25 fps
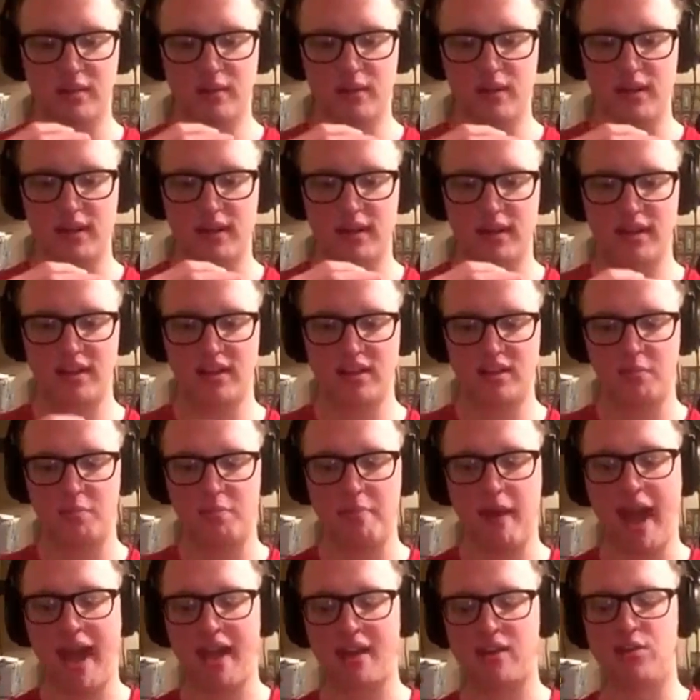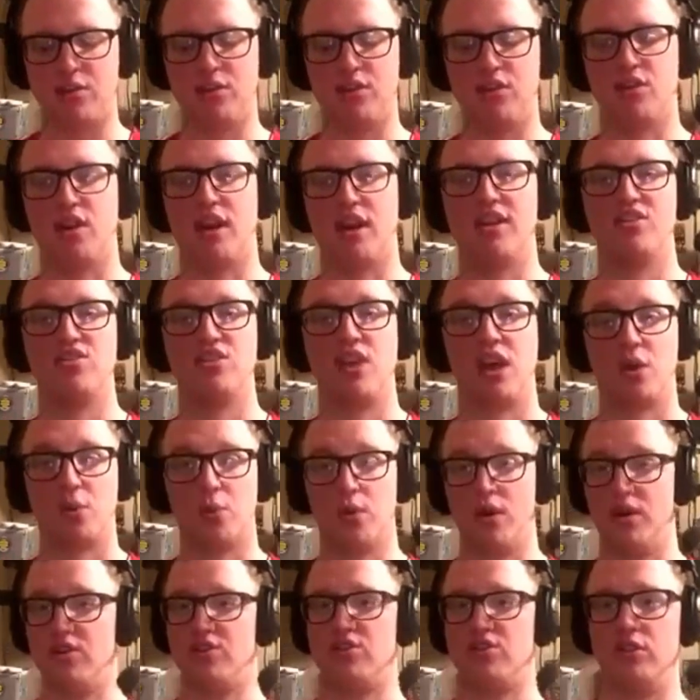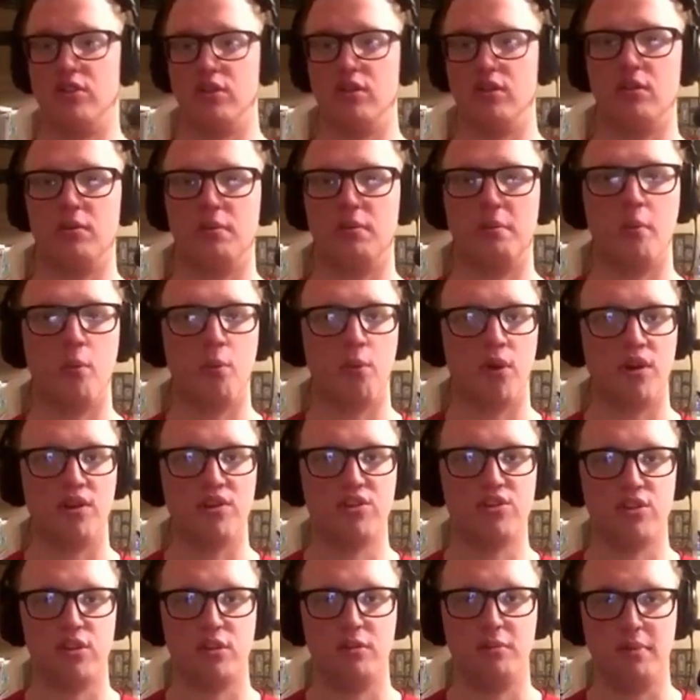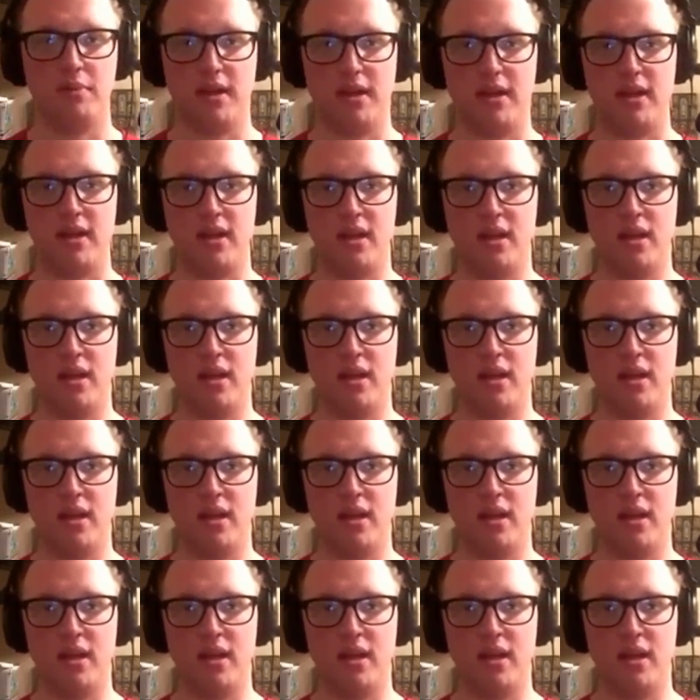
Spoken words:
it gets back to the racetrack where it should be.